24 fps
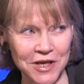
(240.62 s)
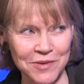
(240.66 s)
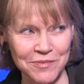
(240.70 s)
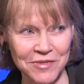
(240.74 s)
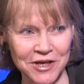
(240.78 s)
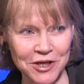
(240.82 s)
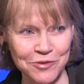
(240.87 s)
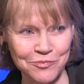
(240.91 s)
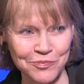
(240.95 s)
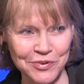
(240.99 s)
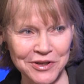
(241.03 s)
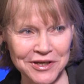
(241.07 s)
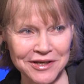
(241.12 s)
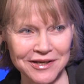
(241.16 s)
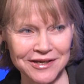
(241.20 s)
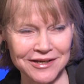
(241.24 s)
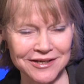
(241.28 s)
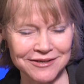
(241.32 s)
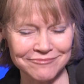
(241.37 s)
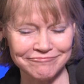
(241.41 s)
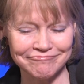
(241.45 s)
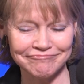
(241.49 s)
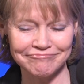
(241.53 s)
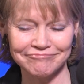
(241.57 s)
though they may
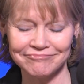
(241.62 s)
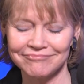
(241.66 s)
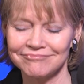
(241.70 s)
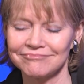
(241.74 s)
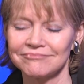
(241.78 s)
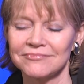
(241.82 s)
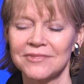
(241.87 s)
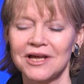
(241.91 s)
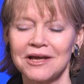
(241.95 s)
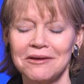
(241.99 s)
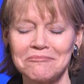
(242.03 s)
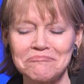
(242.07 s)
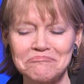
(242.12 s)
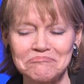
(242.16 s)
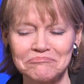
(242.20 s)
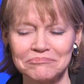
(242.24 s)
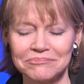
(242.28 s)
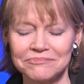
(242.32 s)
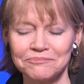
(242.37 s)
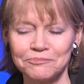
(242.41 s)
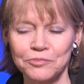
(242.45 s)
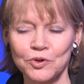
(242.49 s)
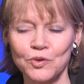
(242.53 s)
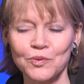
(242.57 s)
be
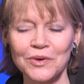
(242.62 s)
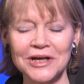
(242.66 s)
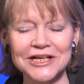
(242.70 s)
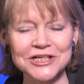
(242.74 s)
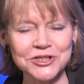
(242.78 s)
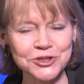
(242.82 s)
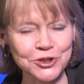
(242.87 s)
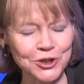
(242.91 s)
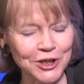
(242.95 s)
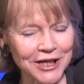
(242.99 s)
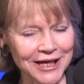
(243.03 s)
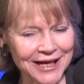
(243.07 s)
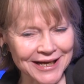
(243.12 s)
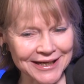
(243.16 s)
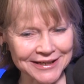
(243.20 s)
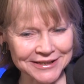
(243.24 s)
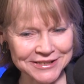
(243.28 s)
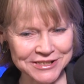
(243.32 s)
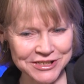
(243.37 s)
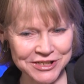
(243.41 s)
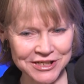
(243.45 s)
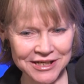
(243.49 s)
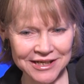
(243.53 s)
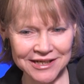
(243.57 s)
parental
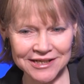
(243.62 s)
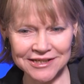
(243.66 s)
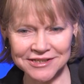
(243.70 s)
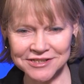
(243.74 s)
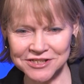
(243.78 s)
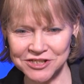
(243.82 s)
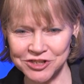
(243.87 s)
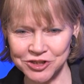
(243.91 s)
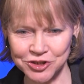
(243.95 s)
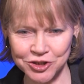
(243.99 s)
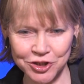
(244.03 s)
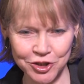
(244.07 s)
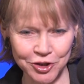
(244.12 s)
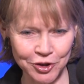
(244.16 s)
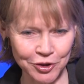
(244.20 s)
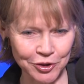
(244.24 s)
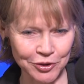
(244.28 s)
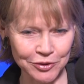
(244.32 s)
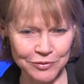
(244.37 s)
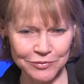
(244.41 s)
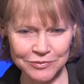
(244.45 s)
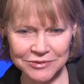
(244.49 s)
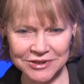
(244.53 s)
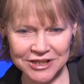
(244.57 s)
access, you
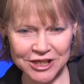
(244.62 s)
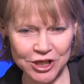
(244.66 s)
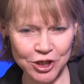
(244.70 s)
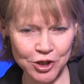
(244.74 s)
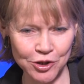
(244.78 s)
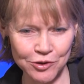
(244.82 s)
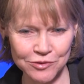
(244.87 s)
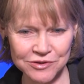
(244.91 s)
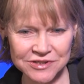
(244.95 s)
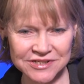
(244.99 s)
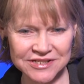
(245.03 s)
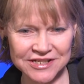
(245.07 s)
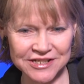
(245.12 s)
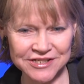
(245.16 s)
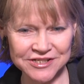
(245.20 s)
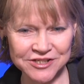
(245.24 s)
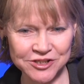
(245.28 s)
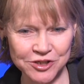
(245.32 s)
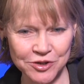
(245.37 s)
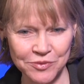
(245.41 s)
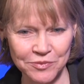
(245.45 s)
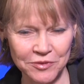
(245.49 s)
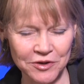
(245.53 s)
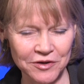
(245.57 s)
know,
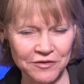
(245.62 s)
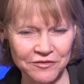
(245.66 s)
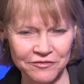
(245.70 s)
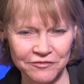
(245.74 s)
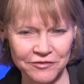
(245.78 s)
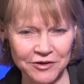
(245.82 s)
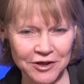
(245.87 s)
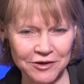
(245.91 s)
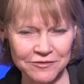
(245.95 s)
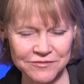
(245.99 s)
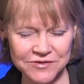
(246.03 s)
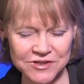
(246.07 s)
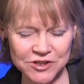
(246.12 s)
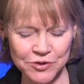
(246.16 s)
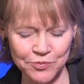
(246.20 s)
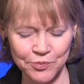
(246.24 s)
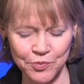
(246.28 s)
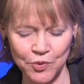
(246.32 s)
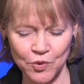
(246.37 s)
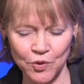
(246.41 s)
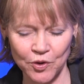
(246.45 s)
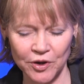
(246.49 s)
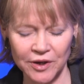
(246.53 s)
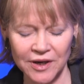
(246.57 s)
ecosystem of, of
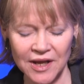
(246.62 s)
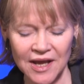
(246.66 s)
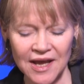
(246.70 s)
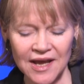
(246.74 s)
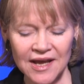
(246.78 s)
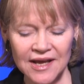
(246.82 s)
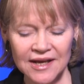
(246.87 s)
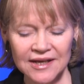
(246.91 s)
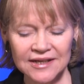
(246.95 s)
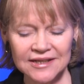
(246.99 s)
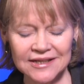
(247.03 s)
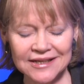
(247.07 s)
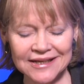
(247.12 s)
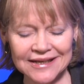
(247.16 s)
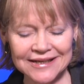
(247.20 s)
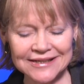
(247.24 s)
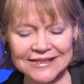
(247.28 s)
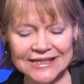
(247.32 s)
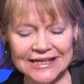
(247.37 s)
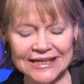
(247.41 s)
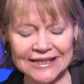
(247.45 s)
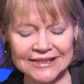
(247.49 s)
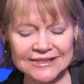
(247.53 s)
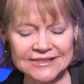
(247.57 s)
support.
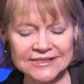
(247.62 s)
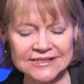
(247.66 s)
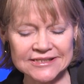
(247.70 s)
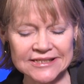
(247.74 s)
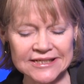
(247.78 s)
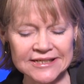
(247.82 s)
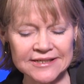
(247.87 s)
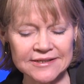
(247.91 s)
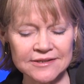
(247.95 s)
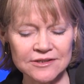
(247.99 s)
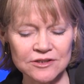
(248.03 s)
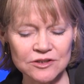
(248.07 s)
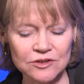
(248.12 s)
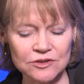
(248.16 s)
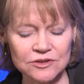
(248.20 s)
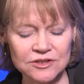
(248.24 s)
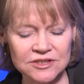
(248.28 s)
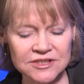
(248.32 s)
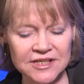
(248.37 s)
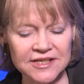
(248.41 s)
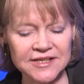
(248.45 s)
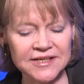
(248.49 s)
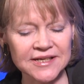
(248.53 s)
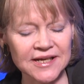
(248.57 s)
Did
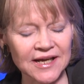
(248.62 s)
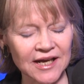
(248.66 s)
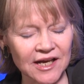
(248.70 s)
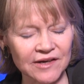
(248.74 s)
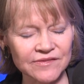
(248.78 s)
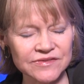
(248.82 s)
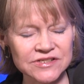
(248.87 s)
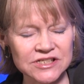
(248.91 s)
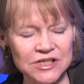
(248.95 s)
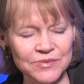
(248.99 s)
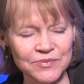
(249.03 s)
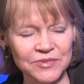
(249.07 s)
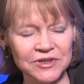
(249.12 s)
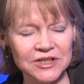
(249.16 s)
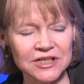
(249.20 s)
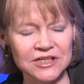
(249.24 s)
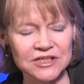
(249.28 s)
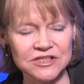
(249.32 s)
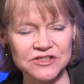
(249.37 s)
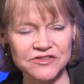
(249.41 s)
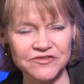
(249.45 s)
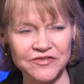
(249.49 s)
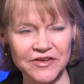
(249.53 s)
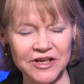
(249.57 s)
did he have somebody
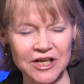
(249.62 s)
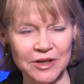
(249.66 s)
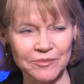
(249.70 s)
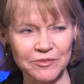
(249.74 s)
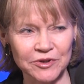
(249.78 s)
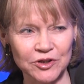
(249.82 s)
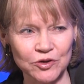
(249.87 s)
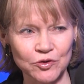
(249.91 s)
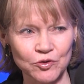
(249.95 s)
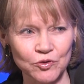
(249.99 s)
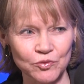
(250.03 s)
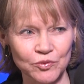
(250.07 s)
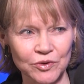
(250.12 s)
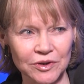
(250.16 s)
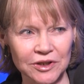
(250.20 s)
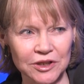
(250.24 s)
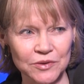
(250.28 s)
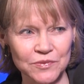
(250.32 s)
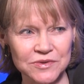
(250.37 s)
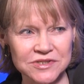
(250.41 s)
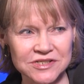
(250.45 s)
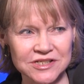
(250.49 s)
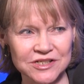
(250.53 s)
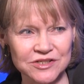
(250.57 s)
in his family who
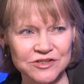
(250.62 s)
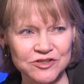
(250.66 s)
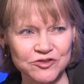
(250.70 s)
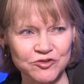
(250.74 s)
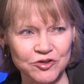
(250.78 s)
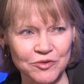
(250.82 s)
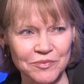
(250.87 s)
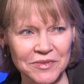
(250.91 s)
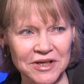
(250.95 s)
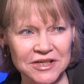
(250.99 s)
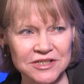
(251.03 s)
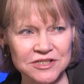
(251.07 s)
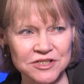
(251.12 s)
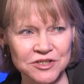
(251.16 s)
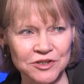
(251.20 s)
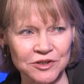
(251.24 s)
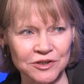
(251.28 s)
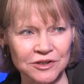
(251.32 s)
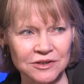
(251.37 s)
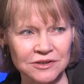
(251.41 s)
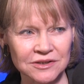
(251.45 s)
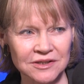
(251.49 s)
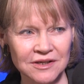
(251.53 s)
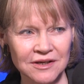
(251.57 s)
really was
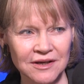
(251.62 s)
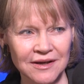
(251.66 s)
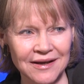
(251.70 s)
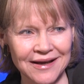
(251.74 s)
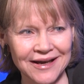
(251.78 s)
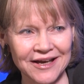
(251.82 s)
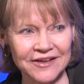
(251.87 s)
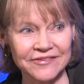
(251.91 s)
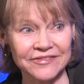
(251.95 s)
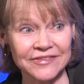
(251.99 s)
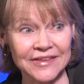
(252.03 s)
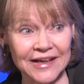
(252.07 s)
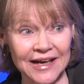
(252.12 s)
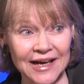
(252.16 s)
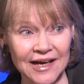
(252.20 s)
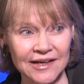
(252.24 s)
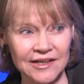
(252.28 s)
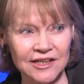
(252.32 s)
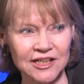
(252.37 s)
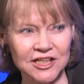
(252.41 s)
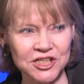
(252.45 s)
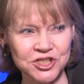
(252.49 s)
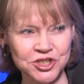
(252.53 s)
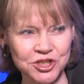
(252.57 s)
instrumental at
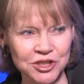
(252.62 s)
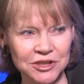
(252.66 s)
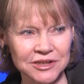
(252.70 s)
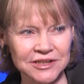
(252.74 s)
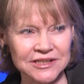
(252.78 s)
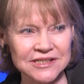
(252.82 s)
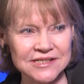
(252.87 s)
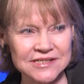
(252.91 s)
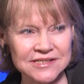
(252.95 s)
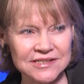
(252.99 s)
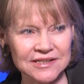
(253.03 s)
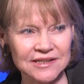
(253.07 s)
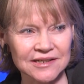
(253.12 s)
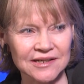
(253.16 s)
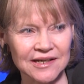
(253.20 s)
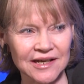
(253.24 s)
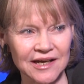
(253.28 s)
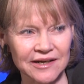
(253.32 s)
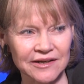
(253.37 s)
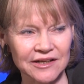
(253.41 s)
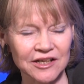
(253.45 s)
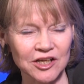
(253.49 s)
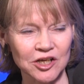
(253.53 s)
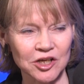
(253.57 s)
that age, at least, at
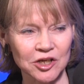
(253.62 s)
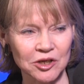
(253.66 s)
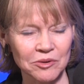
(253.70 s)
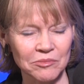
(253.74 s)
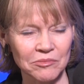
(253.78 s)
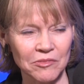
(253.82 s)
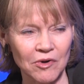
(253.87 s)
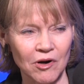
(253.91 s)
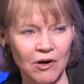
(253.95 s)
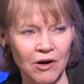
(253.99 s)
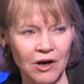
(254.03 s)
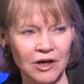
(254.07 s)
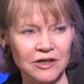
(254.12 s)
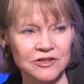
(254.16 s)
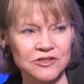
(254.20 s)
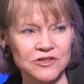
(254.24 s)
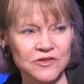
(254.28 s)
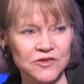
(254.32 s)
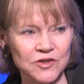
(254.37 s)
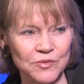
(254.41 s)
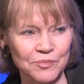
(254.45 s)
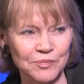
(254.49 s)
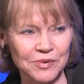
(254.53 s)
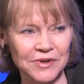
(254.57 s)
getting him
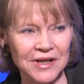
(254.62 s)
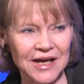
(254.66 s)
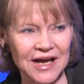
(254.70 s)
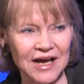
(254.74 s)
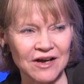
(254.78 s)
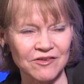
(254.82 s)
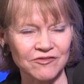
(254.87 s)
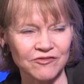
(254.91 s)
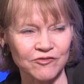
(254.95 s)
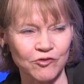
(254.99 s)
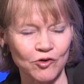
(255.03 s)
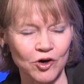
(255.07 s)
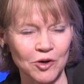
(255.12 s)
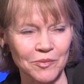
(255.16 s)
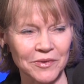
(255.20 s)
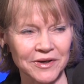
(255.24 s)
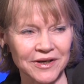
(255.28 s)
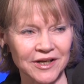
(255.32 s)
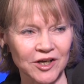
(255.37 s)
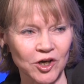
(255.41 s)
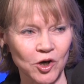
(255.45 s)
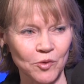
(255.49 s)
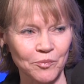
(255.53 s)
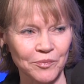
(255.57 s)
onto the platform
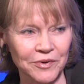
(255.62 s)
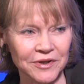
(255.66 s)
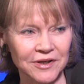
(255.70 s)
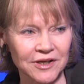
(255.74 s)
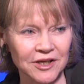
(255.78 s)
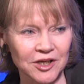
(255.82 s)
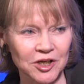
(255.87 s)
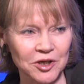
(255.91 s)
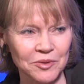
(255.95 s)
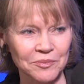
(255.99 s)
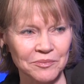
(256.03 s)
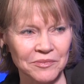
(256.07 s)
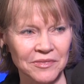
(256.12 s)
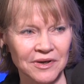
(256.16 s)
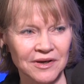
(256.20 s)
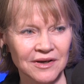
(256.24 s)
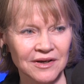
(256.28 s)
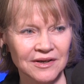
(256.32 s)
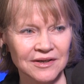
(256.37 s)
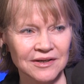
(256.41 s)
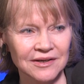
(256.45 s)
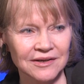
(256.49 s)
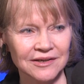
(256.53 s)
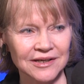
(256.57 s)
and helping him
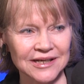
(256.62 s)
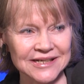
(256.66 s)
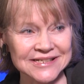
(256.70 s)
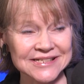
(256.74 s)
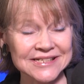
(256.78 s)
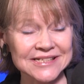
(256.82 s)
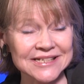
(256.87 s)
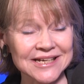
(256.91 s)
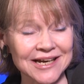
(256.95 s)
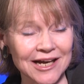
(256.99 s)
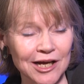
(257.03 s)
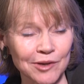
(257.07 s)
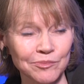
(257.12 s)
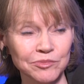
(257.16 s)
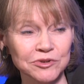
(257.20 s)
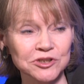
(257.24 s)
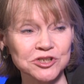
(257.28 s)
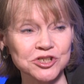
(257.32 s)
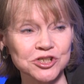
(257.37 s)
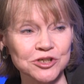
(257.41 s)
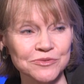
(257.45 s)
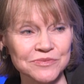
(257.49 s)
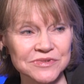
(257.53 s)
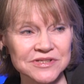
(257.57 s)

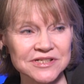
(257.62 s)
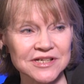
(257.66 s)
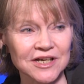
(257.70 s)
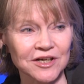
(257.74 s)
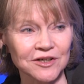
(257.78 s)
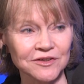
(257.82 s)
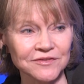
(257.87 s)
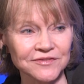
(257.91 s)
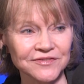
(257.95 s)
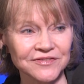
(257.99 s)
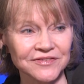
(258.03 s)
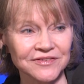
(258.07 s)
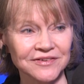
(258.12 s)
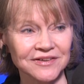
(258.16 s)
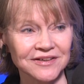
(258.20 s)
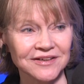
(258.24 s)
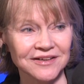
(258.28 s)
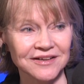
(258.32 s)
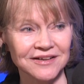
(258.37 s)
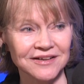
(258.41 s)
establish himself?